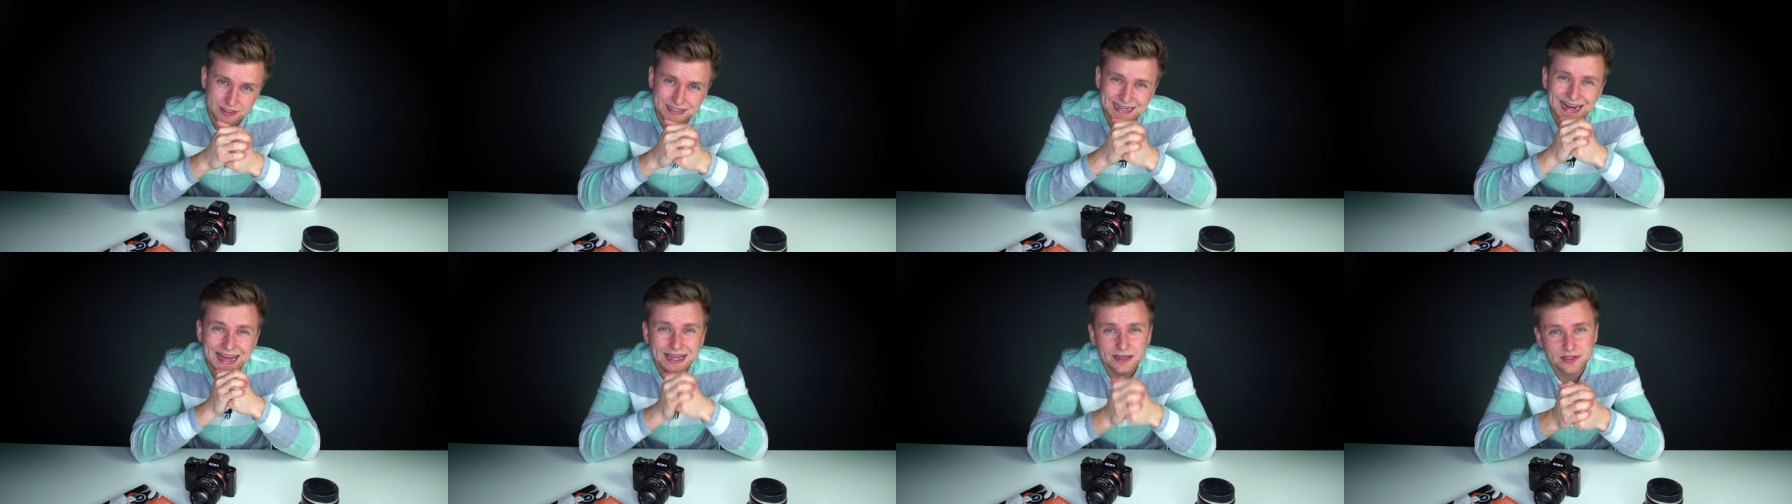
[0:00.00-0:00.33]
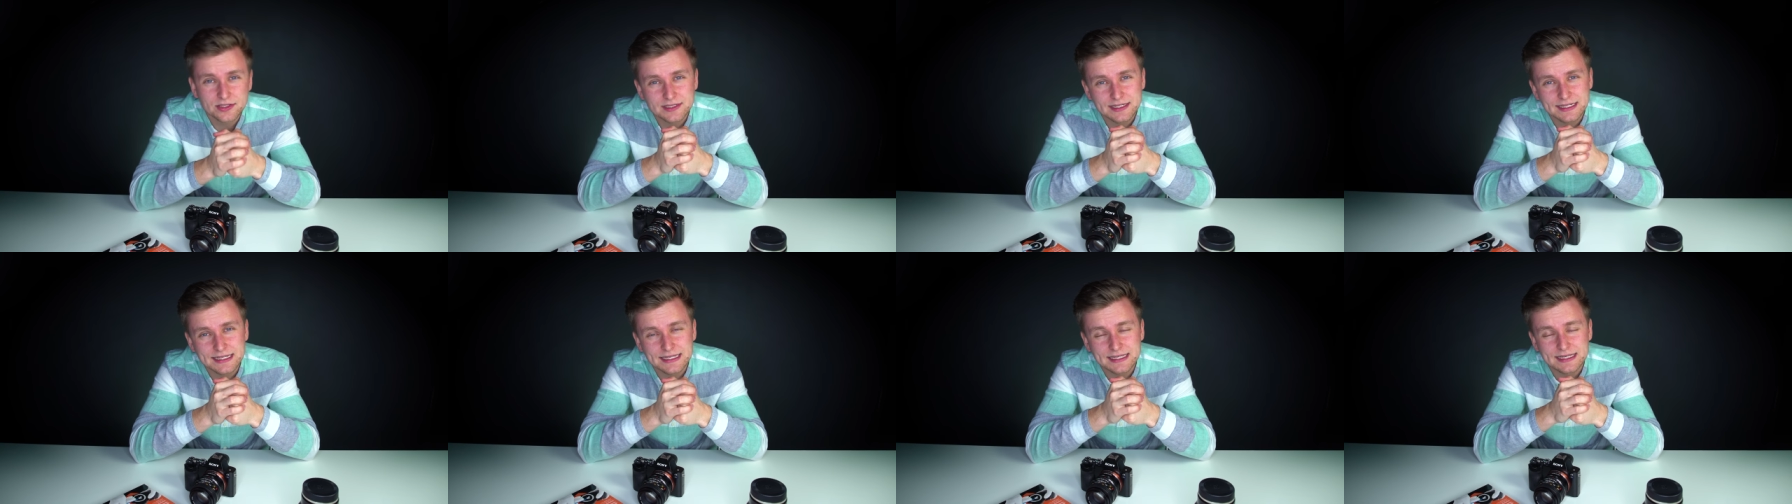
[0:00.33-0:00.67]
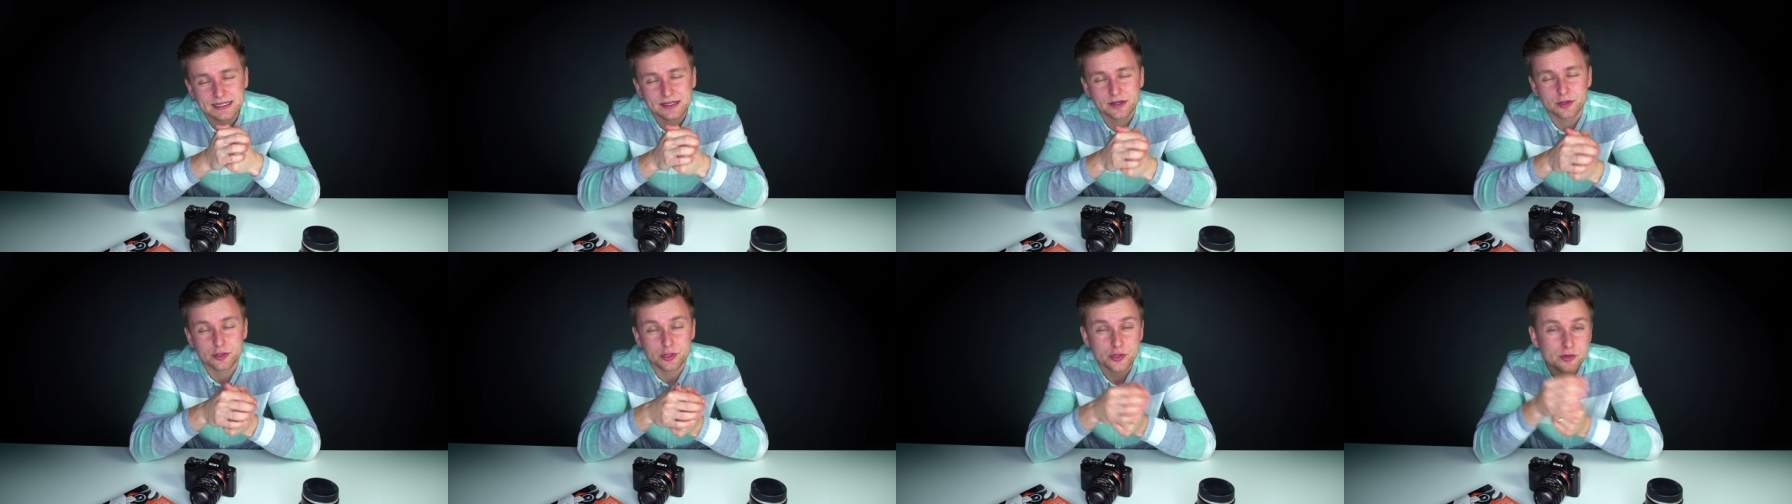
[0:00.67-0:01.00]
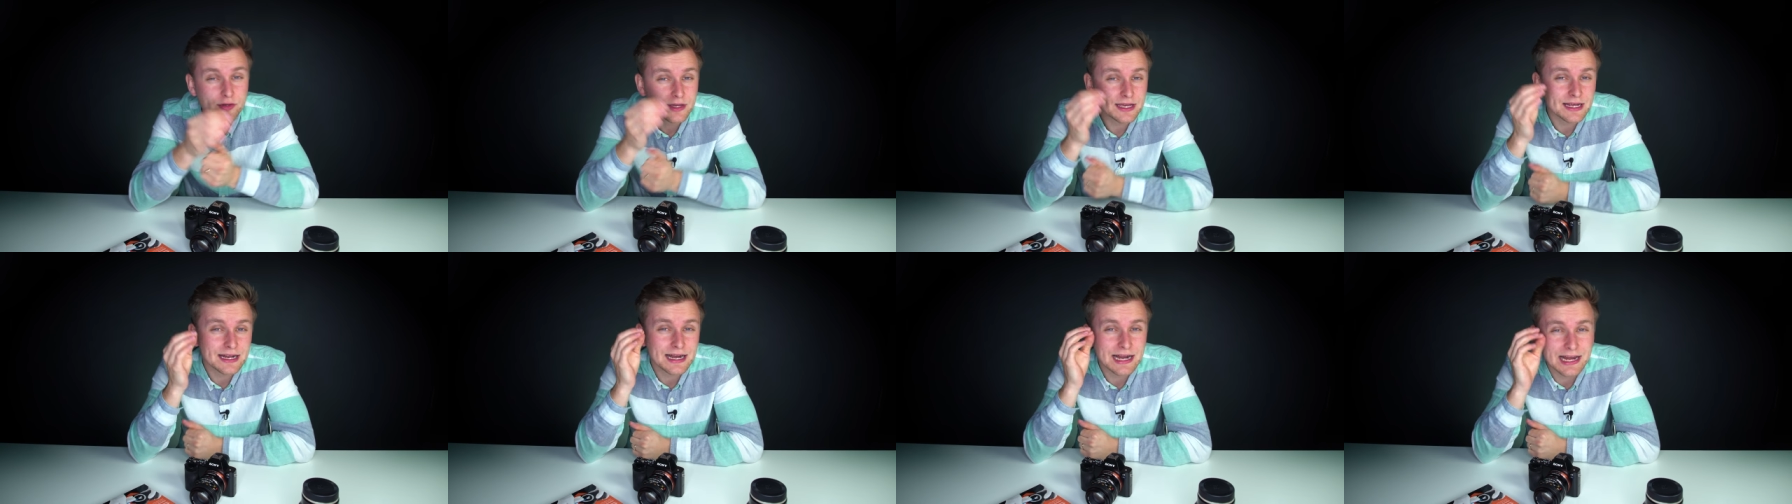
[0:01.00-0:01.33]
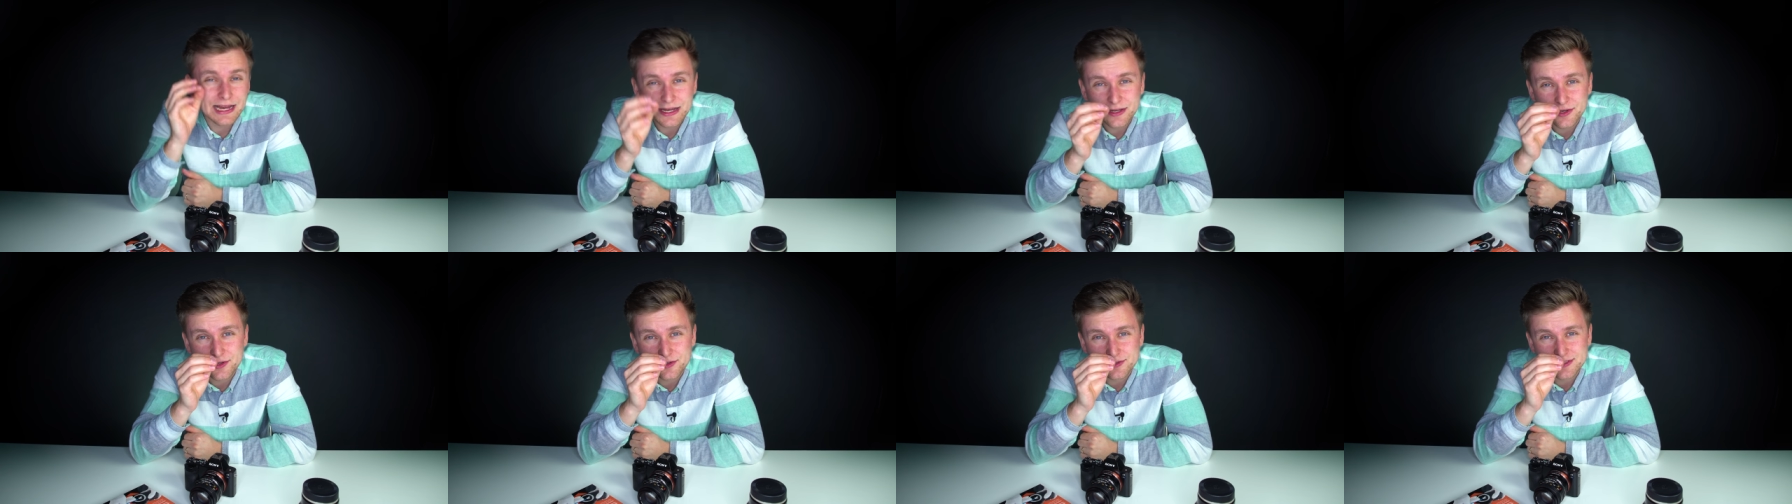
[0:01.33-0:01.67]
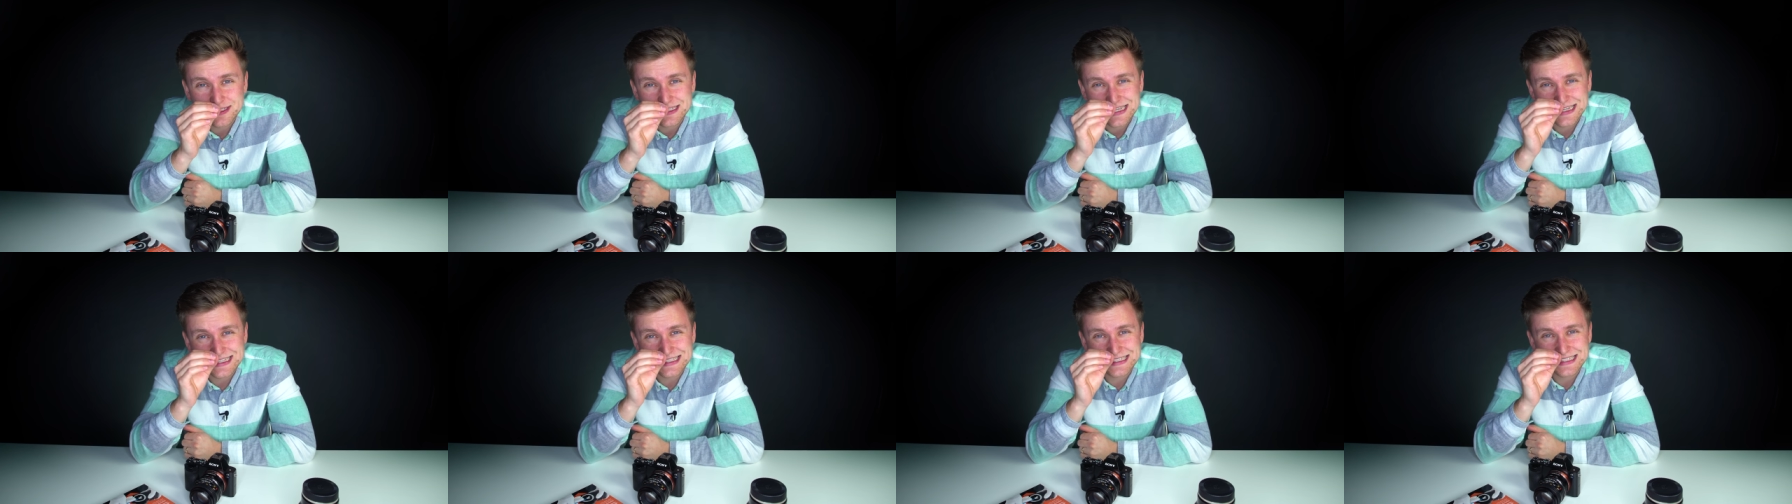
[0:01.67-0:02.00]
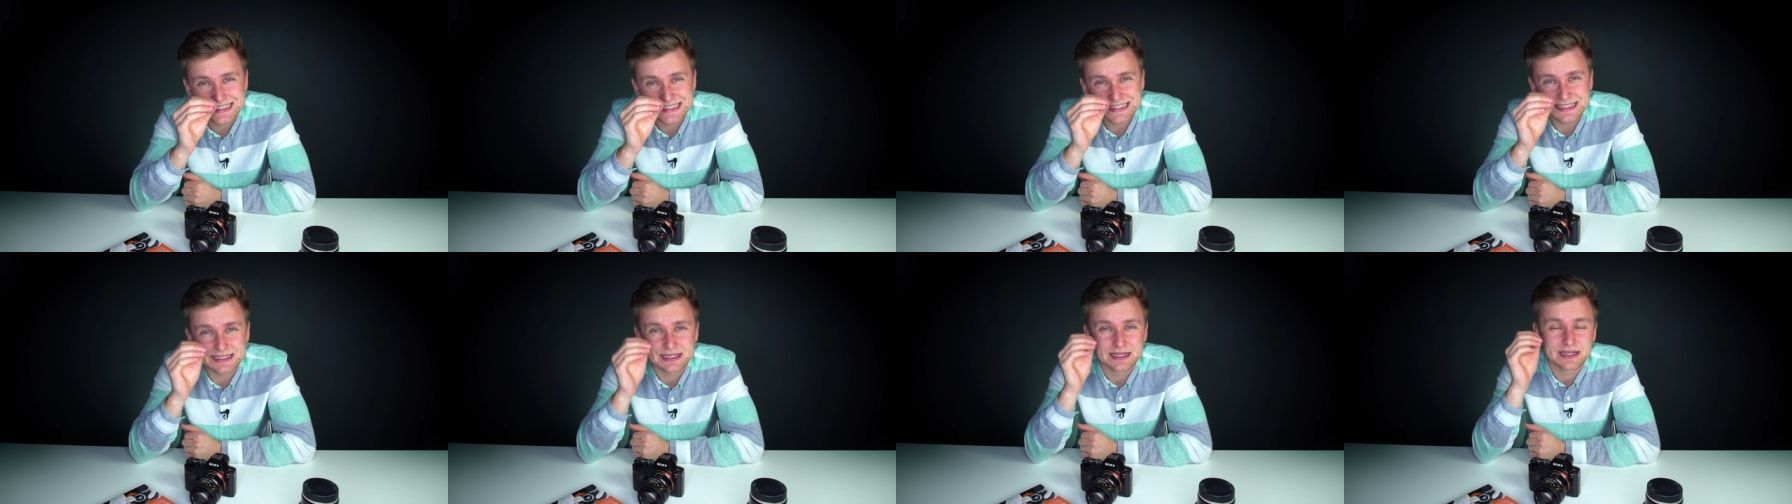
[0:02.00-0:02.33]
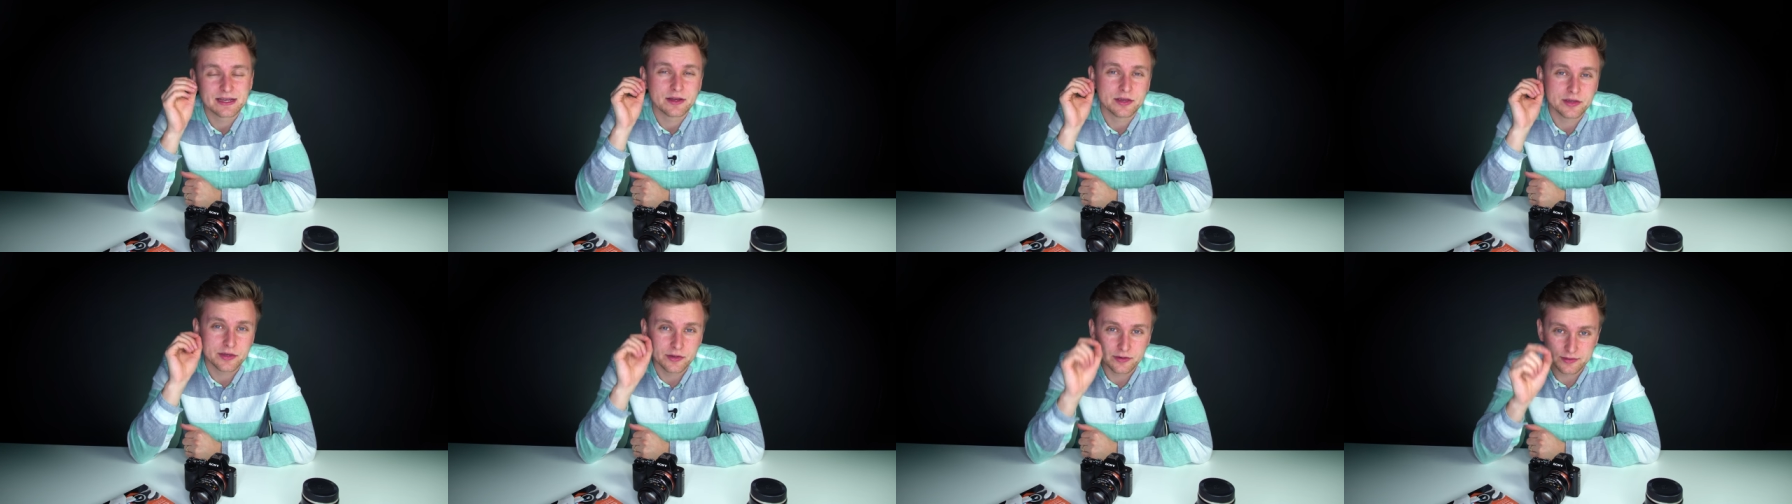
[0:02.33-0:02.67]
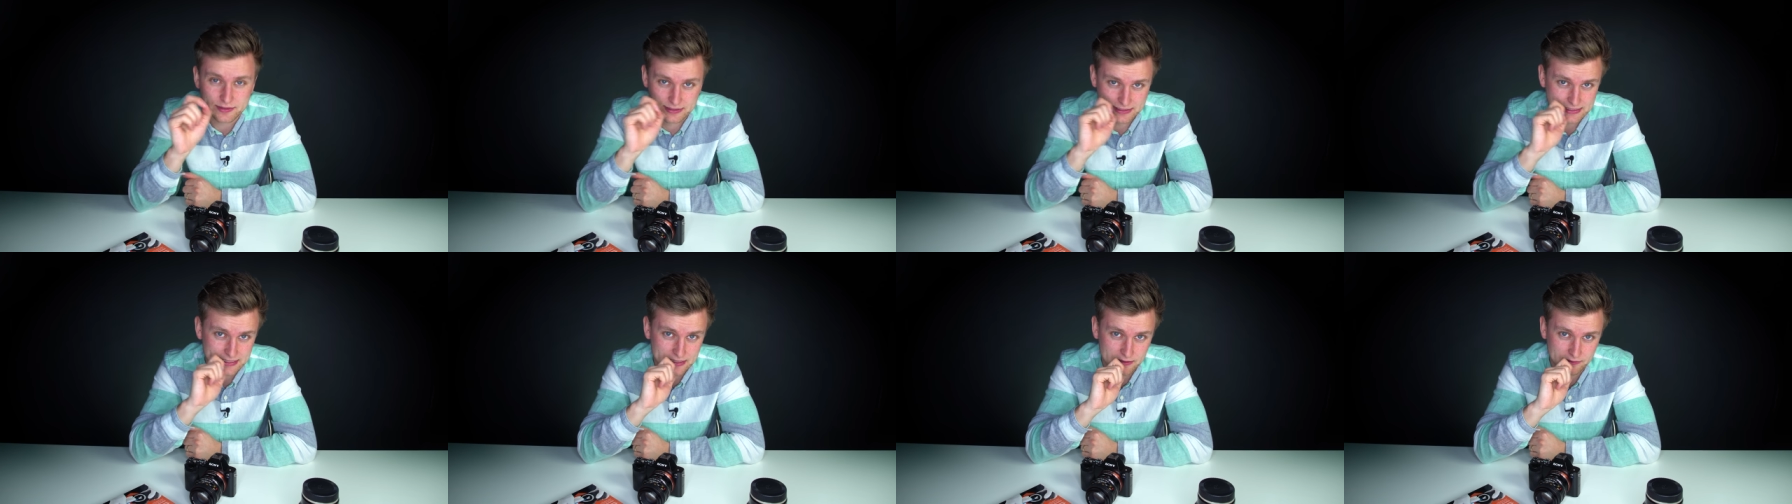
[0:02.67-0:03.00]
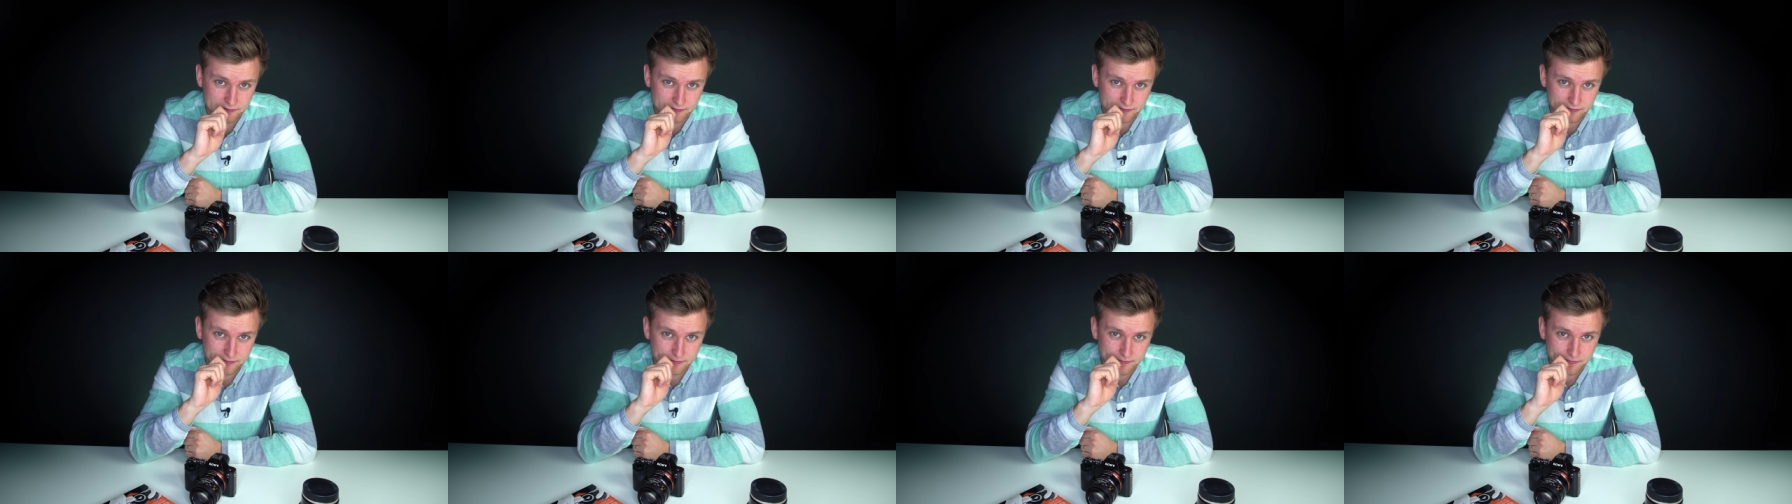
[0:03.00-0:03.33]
and actually you can clean your sensor yourself,